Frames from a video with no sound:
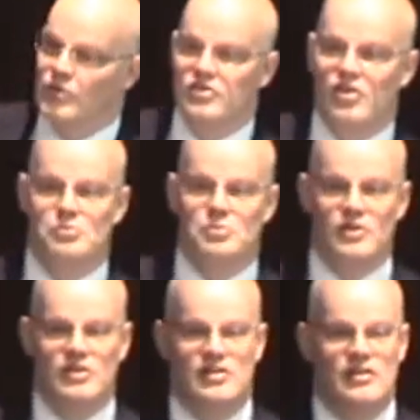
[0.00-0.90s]
resource
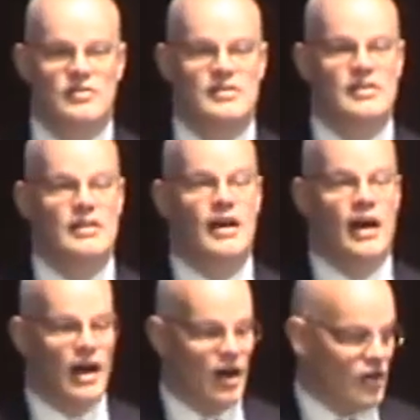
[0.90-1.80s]
productivity
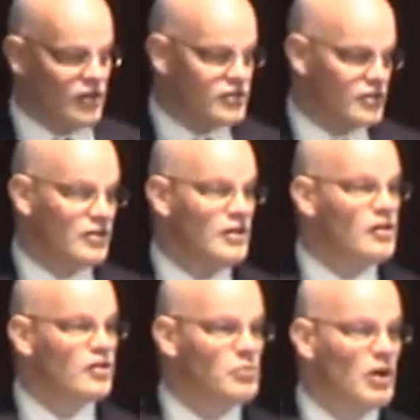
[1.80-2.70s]
are also
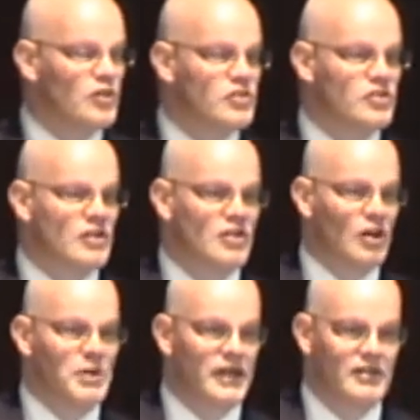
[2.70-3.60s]
the most
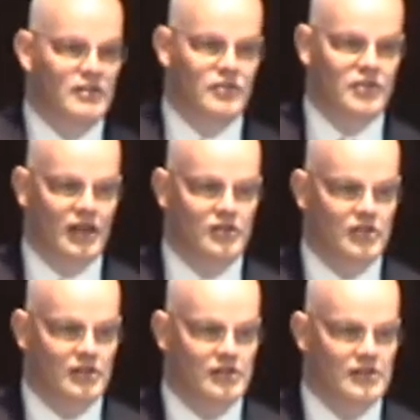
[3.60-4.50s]
competitive
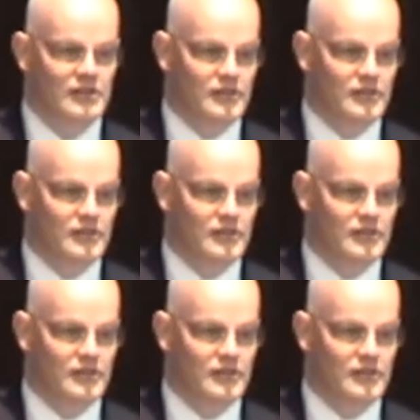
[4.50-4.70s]
countries.